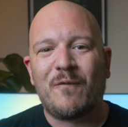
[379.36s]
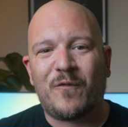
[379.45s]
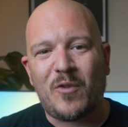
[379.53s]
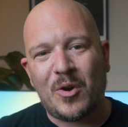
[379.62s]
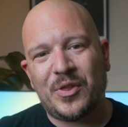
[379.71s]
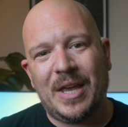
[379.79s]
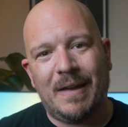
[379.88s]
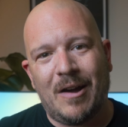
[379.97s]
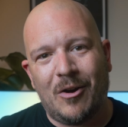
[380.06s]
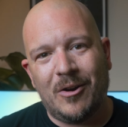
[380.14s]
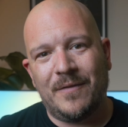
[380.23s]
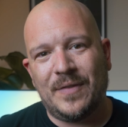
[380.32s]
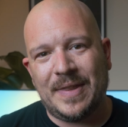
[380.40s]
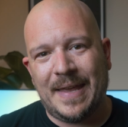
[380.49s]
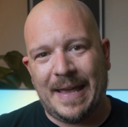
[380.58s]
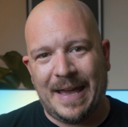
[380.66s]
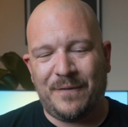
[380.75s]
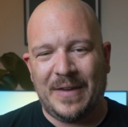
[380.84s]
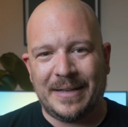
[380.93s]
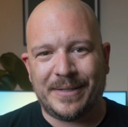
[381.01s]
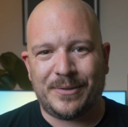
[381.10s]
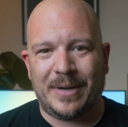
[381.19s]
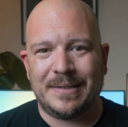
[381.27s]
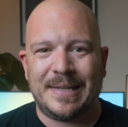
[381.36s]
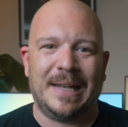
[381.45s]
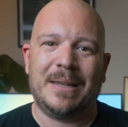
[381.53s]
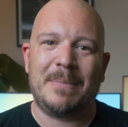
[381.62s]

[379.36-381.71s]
frothing over the FX3 and telling